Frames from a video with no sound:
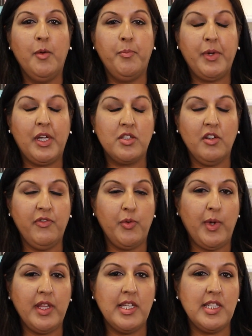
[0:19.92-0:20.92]
because often
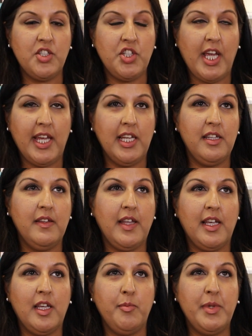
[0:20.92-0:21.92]
where there's a chain, there
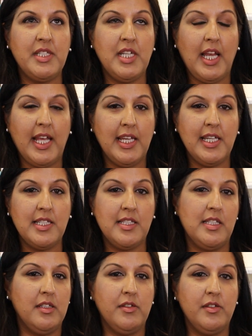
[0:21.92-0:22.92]
can be delays
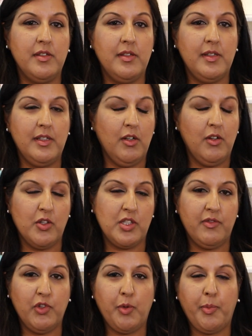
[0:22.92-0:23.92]
and lots
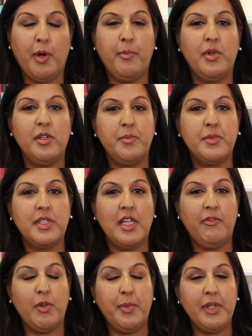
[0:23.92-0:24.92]
of other problems.
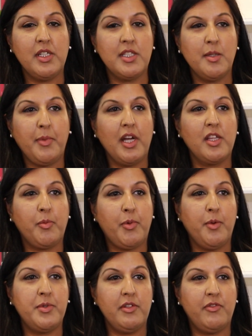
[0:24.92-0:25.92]
If the builders are buying the
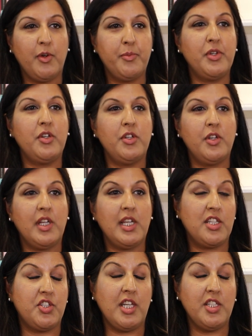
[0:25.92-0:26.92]
property from you, you can
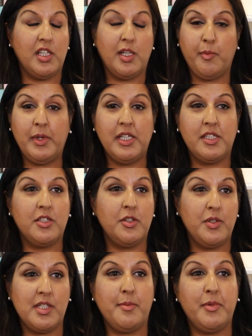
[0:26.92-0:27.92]
exchange and complete as soon
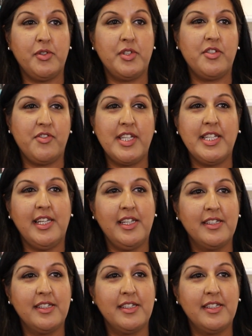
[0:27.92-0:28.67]
as the builder's ready.